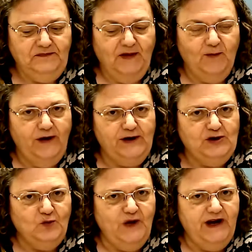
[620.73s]
I'm going to
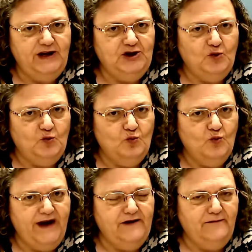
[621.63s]
read it to you
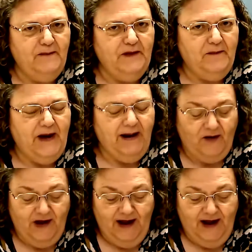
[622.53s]
right from the Bible.